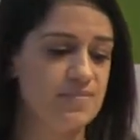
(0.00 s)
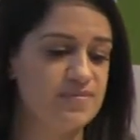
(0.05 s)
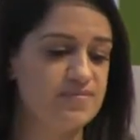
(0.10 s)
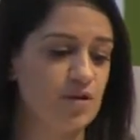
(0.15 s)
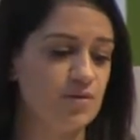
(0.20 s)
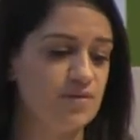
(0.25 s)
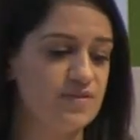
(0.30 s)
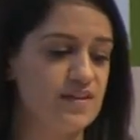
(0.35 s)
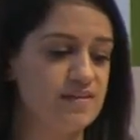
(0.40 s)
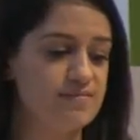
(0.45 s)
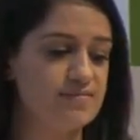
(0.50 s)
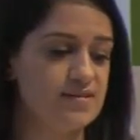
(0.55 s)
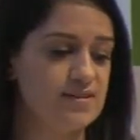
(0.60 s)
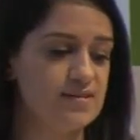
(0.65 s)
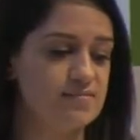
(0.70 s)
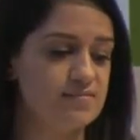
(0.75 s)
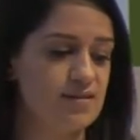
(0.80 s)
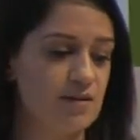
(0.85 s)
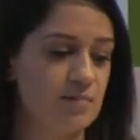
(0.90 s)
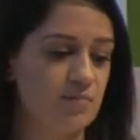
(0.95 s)
So this
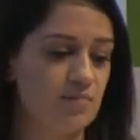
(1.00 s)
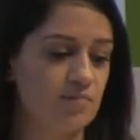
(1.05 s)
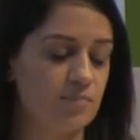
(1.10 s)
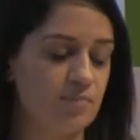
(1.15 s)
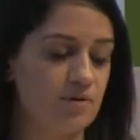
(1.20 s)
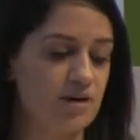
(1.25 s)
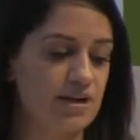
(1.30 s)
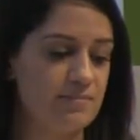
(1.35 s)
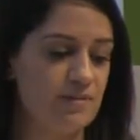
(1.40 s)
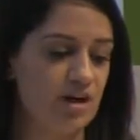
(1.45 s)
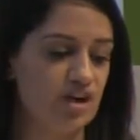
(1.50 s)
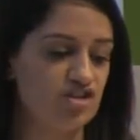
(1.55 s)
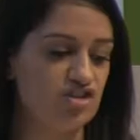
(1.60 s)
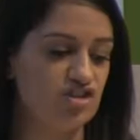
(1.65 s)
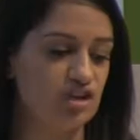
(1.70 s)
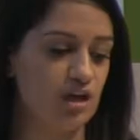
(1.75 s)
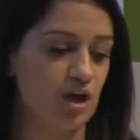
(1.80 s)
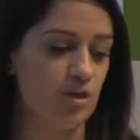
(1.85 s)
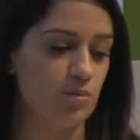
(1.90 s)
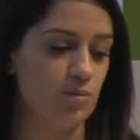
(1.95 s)
is pretty much,
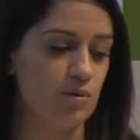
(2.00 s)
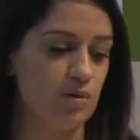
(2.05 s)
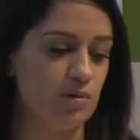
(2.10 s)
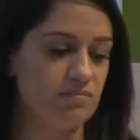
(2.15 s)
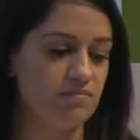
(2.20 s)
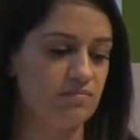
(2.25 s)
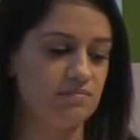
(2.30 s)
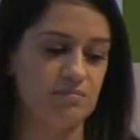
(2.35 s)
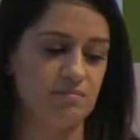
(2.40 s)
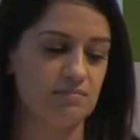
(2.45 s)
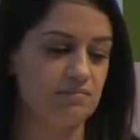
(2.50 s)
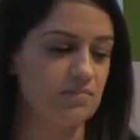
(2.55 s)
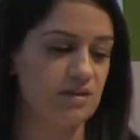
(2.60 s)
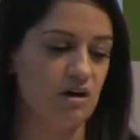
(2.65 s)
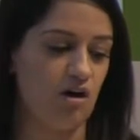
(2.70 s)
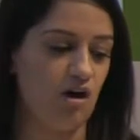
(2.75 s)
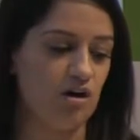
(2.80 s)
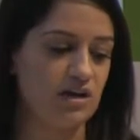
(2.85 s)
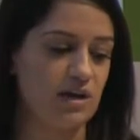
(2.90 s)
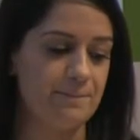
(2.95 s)
you know,
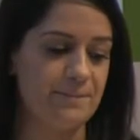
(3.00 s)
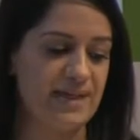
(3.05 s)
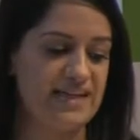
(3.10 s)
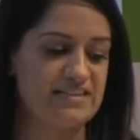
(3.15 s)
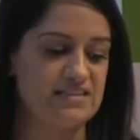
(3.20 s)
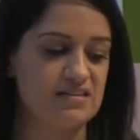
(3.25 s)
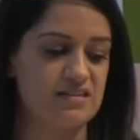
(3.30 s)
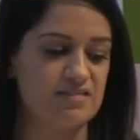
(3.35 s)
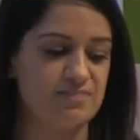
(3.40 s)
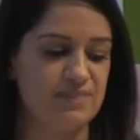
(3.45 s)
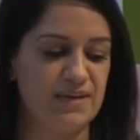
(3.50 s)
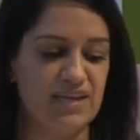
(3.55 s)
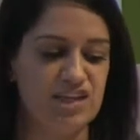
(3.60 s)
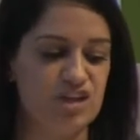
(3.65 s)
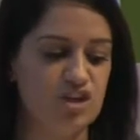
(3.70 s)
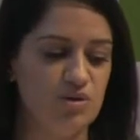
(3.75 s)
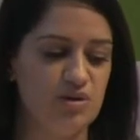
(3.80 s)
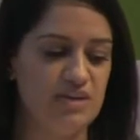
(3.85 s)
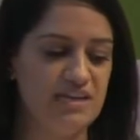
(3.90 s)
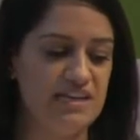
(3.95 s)
our competitors being
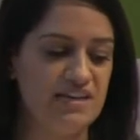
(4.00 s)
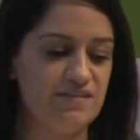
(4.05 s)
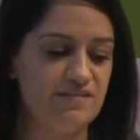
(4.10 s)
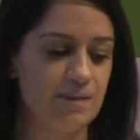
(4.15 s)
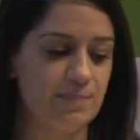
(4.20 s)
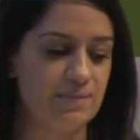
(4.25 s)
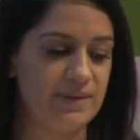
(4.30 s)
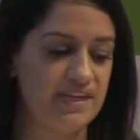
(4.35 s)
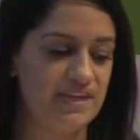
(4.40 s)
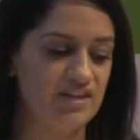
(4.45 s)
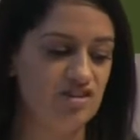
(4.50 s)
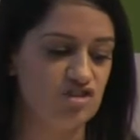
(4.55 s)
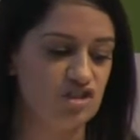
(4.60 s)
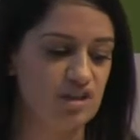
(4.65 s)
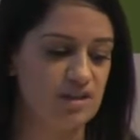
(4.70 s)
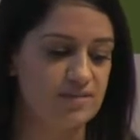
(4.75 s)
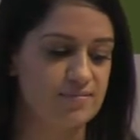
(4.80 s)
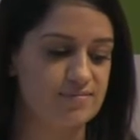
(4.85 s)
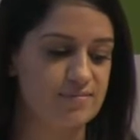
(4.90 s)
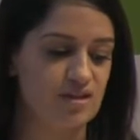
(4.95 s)
Unilever,
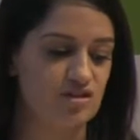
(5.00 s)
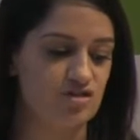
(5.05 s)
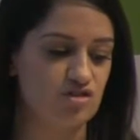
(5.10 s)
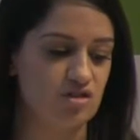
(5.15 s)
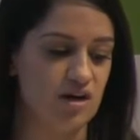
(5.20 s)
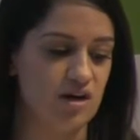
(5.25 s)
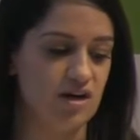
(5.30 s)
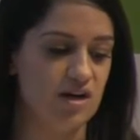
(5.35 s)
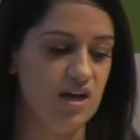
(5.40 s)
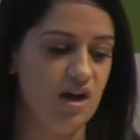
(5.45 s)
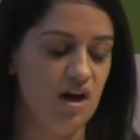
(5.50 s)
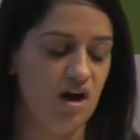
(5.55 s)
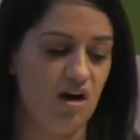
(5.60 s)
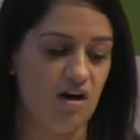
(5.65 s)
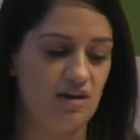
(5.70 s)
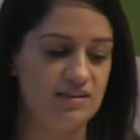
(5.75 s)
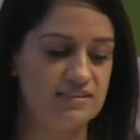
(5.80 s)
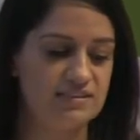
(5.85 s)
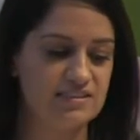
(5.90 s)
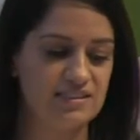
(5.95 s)
P&G, et cetera,
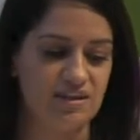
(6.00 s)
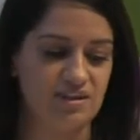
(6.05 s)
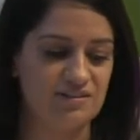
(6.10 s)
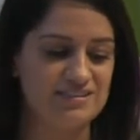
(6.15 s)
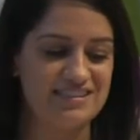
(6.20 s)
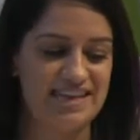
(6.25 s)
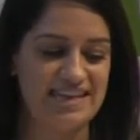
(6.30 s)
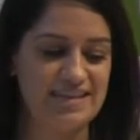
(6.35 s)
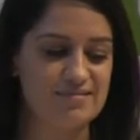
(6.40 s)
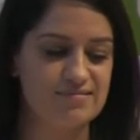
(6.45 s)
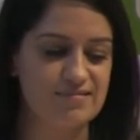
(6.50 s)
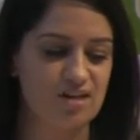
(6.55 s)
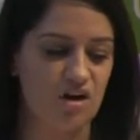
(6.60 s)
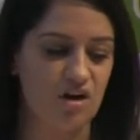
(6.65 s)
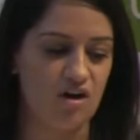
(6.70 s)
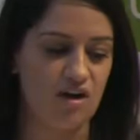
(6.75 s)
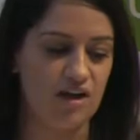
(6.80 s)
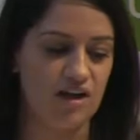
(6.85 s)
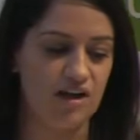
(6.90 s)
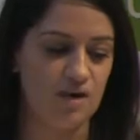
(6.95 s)
our, you know, days to
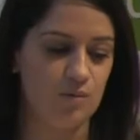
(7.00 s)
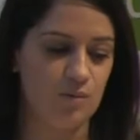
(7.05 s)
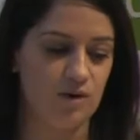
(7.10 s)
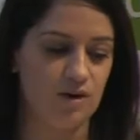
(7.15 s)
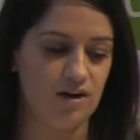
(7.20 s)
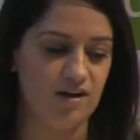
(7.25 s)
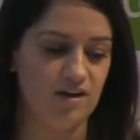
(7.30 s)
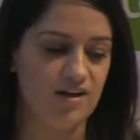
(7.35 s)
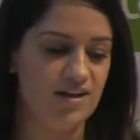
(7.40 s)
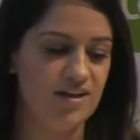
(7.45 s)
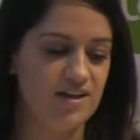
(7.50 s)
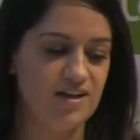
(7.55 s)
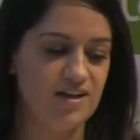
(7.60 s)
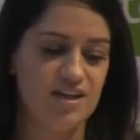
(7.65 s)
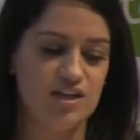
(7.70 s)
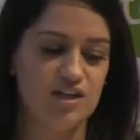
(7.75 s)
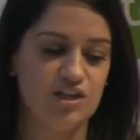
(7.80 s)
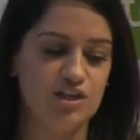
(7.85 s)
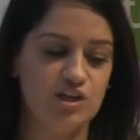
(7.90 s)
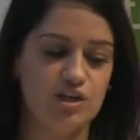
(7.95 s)
hire were
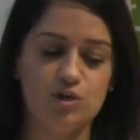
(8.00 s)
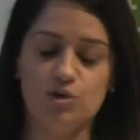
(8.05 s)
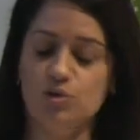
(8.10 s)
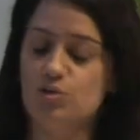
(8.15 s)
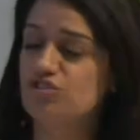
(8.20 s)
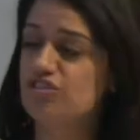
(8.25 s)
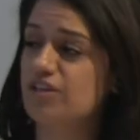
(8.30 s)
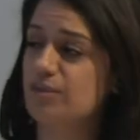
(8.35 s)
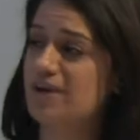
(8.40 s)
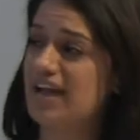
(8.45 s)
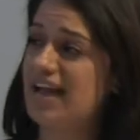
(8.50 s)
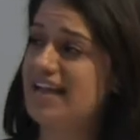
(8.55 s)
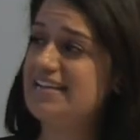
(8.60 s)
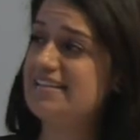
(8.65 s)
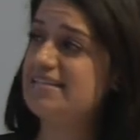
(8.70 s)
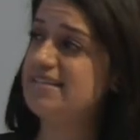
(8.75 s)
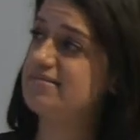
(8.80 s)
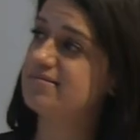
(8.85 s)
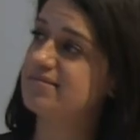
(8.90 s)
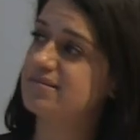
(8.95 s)
huge. There were
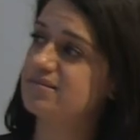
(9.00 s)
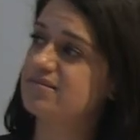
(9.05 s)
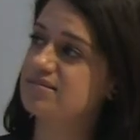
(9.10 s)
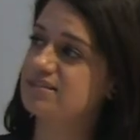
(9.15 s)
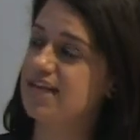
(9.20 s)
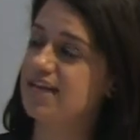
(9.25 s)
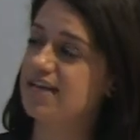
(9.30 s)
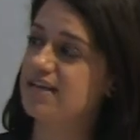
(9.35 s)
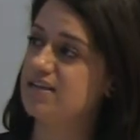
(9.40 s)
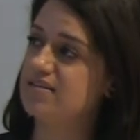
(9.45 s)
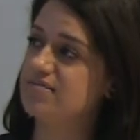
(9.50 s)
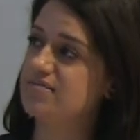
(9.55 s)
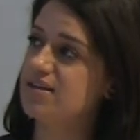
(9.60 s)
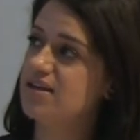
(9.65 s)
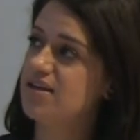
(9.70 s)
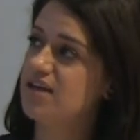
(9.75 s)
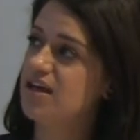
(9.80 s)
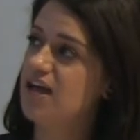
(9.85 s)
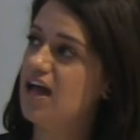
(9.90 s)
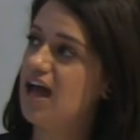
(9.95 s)
86 days.
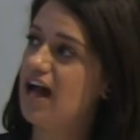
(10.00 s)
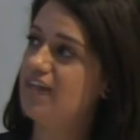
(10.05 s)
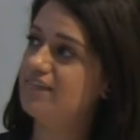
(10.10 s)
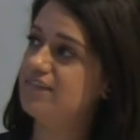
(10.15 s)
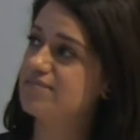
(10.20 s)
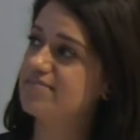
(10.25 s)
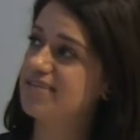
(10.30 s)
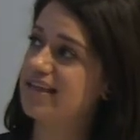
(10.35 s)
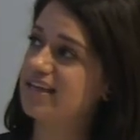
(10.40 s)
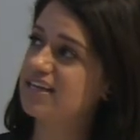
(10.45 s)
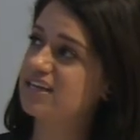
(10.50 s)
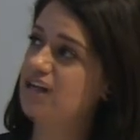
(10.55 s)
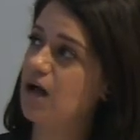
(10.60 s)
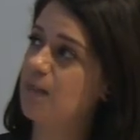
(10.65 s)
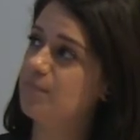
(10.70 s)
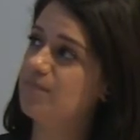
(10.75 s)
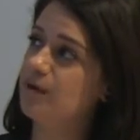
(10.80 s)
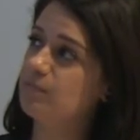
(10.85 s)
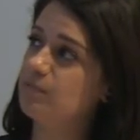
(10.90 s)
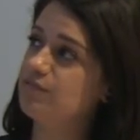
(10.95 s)
And the second
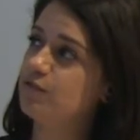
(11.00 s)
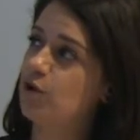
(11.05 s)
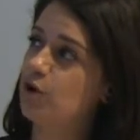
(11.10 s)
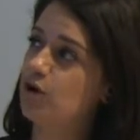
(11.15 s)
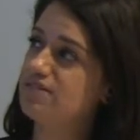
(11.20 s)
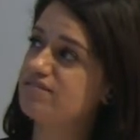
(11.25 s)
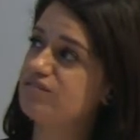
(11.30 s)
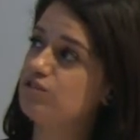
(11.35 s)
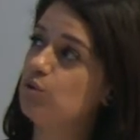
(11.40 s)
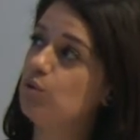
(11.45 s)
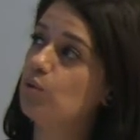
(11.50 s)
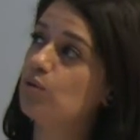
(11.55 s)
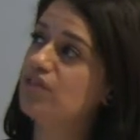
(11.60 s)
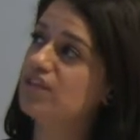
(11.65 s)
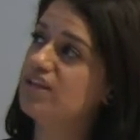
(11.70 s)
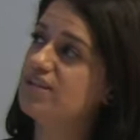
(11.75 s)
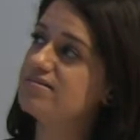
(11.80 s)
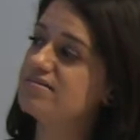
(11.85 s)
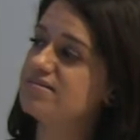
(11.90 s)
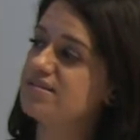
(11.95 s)
hub that we've got is
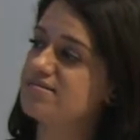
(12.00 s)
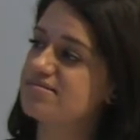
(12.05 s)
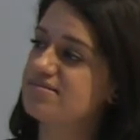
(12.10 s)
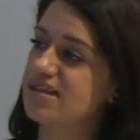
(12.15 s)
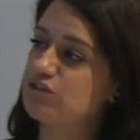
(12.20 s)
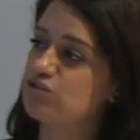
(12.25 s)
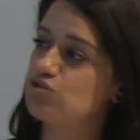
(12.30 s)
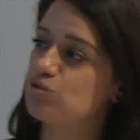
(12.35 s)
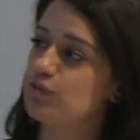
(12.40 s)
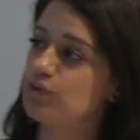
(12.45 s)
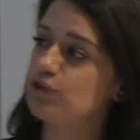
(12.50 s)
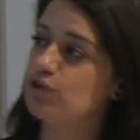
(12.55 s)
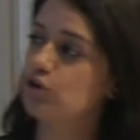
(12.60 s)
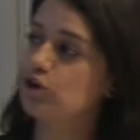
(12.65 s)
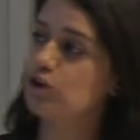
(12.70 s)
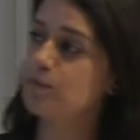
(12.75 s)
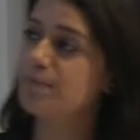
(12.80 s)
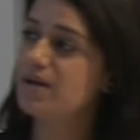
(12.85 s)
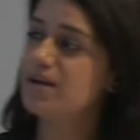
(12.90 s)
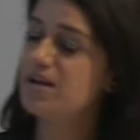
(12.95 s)
Northeast and Central
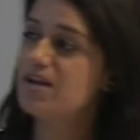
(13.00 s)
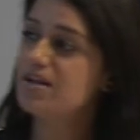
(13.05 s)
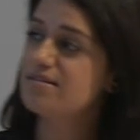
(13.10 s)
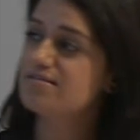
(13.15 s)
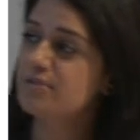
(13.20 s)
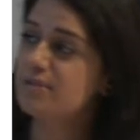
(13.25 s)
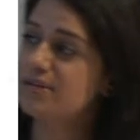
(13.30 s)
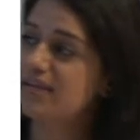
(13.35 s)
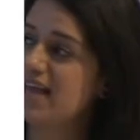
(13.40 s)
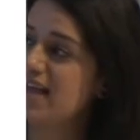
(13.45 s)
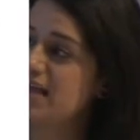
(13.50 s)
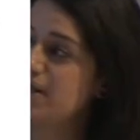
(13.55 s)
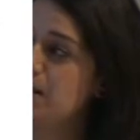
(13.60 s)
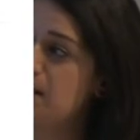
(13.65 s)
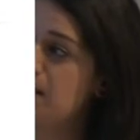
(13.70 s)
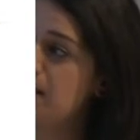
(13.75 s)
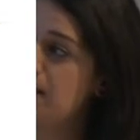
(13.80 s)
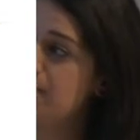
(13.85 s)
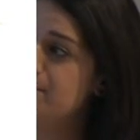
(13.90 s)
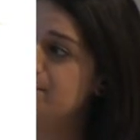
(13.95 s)
Europe. So again,
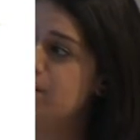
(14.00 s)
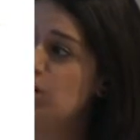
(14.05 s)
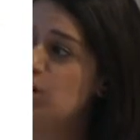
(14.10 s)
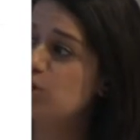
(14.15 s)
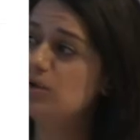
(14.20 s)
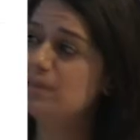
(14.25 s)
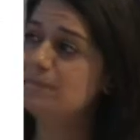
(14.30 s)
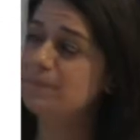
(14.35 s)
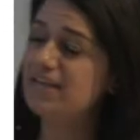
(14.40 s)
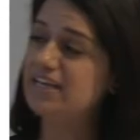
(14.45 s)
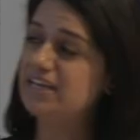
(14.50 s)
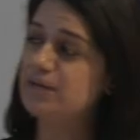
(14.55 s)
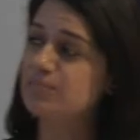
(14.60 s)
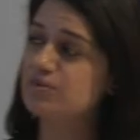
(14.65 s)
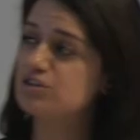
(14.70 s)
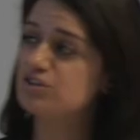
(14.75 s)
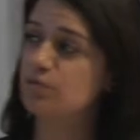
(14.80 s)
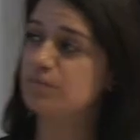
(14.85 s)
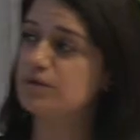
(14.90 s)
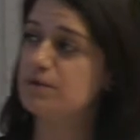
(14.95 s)
Poland being a
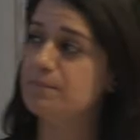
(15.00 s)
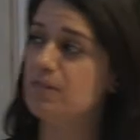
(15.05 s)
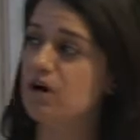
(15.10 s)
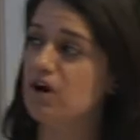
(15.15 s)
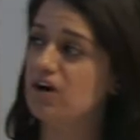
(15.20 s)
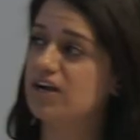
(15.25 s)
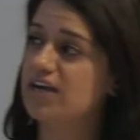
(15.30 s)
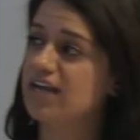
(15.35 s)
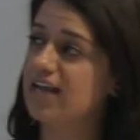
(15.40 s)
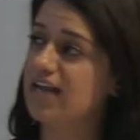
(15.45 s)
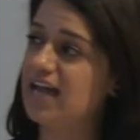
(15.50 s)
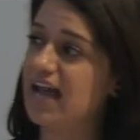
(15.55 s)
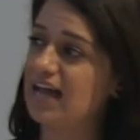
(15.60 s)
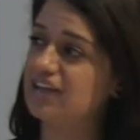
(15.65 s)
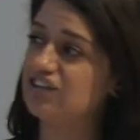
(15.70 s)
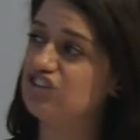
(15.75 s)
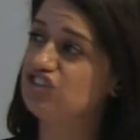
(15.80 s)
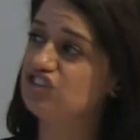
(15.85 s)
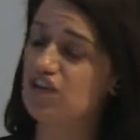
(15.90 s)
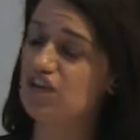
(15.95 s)
predominant market
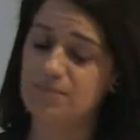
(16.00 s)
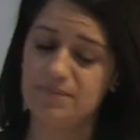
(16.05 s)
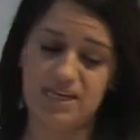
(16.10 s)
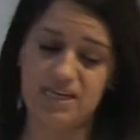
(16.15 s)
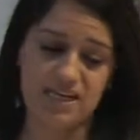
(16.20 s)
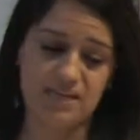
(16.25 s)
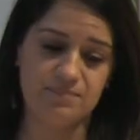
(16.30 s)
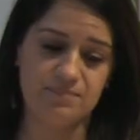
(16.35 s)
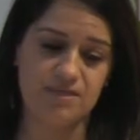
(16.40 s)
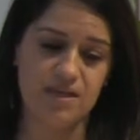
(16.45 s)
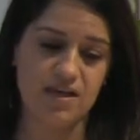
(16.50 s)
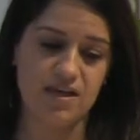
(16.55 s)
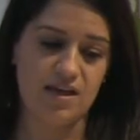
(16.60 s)
and Germany.